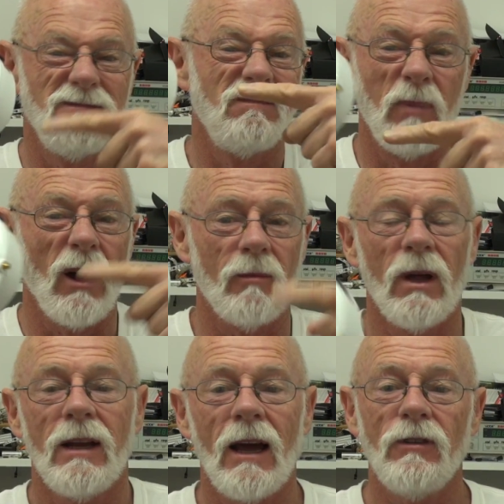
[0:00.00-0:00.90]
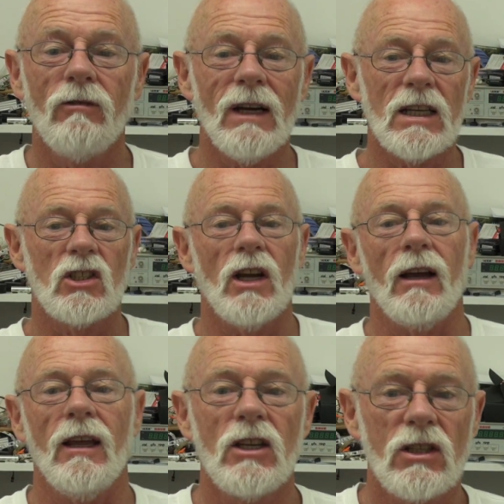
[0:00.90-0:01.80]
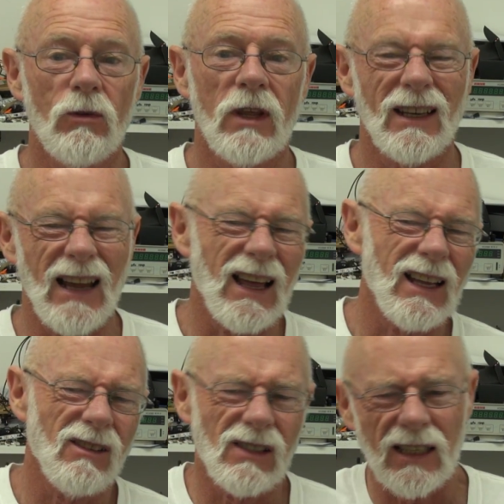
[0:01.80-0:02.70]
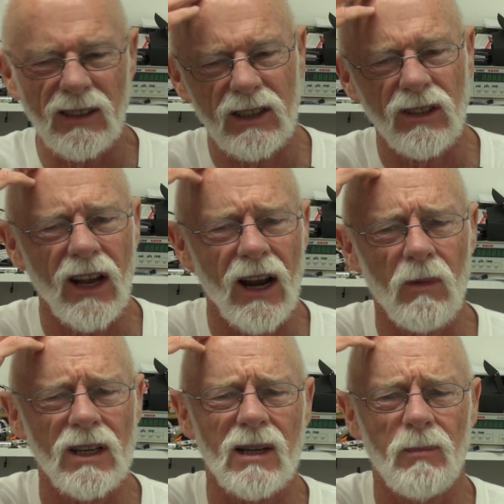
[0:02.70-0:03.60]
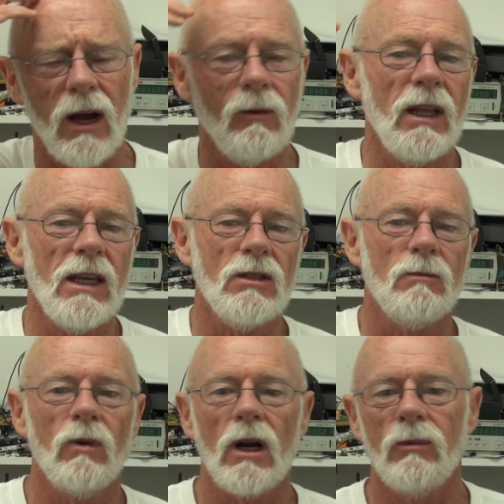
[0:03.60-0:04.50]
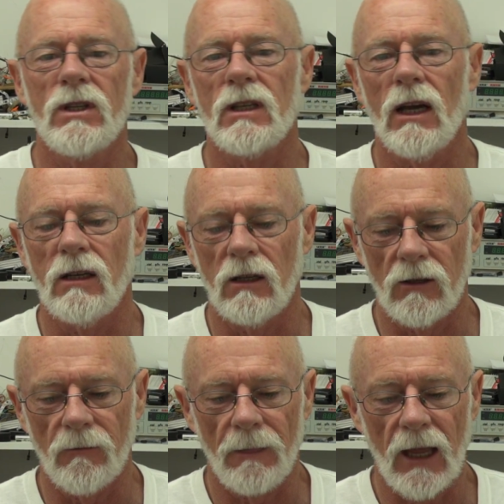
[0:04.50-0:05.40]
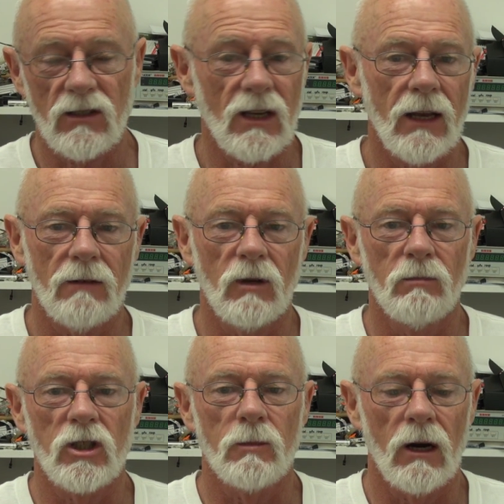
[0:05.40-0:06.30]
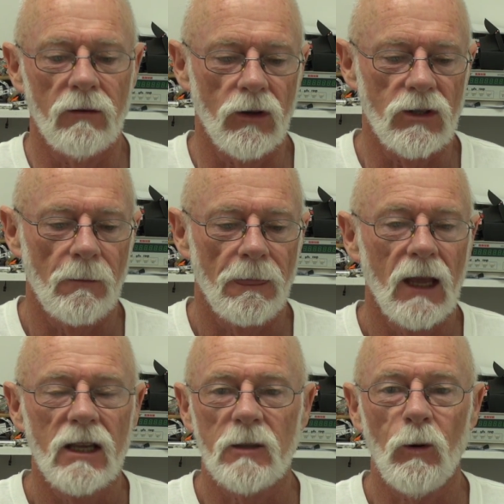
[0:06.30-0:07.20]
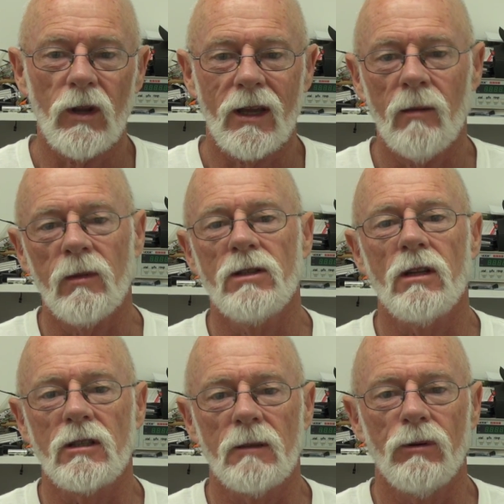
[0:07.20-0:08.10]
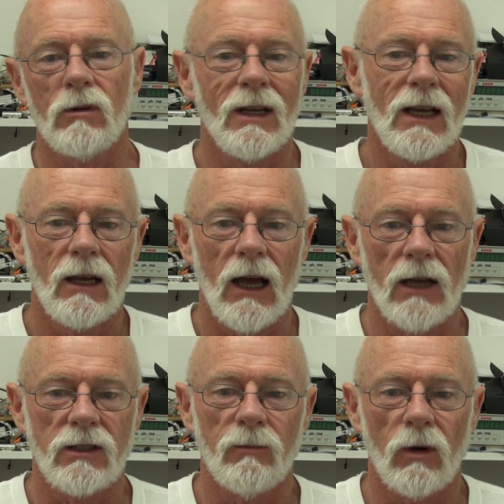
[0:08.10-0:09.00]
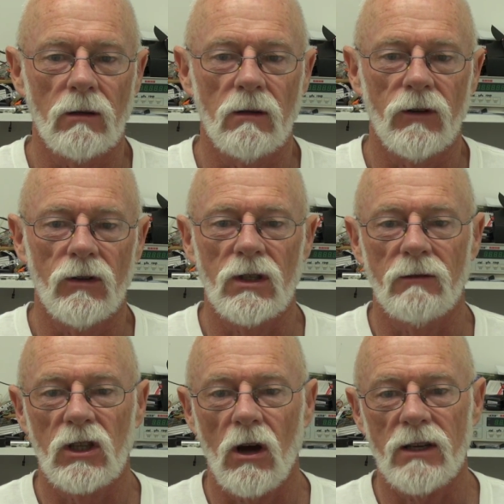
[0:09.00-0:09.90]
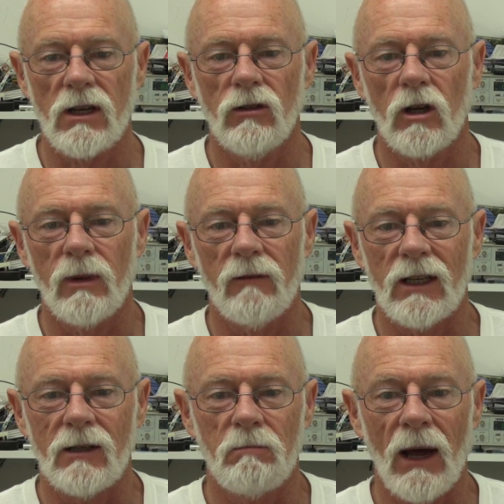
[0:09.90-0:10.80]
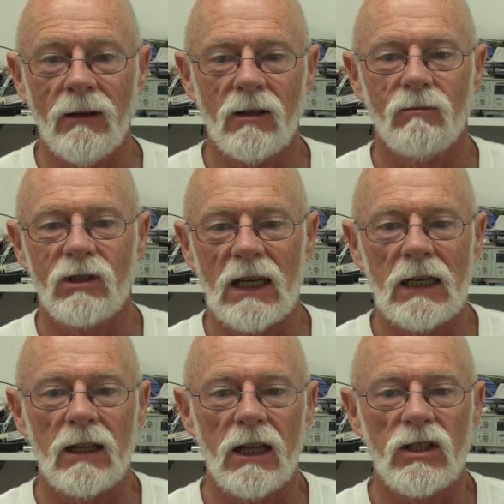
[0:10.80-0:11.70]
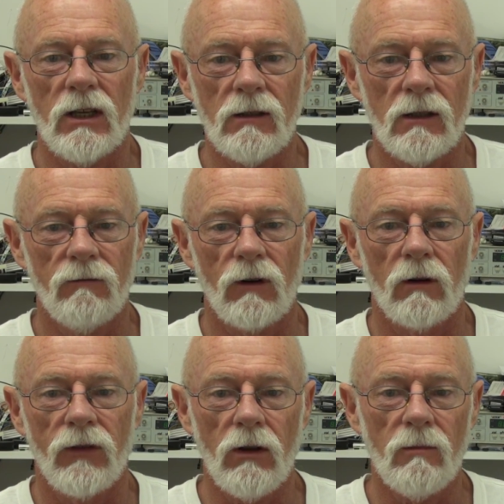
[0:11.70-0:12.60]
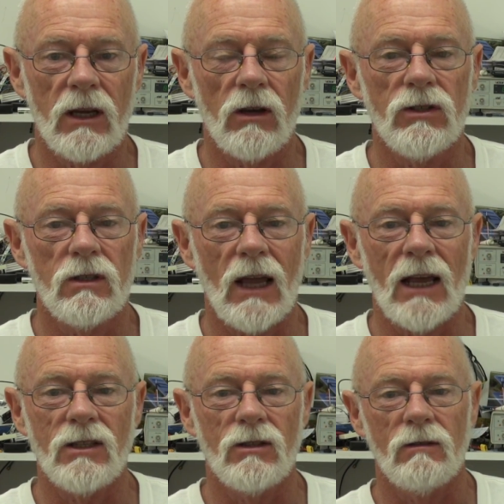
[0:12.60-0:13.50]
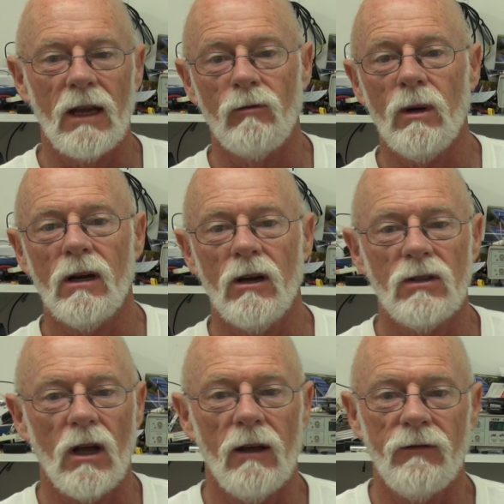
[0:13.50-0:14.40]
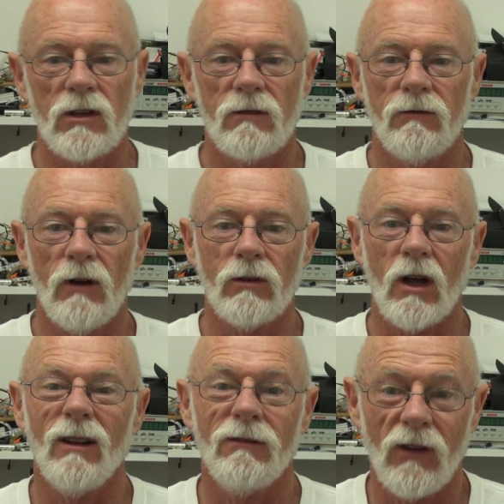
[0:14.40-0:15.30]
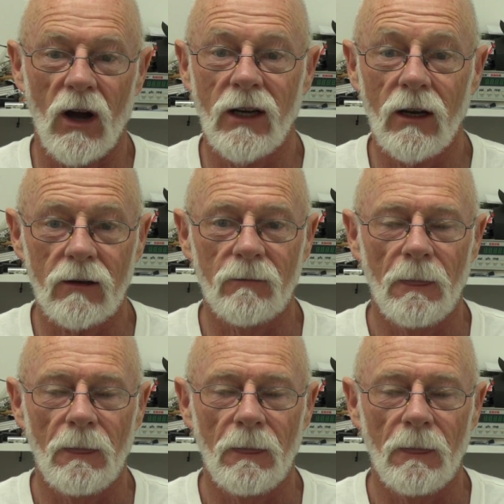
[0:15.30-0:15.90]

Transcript: Buy them. Now, if you're really stuck and you're still thinking, oh, I still don't know what to buy, well, here's what I would say to you. As I say in most of my reviews, support the companies that support RC model reviews. SkyZone took a bit of a punt sending these in for review because, as everyone knows, if there's fault, I'll find it.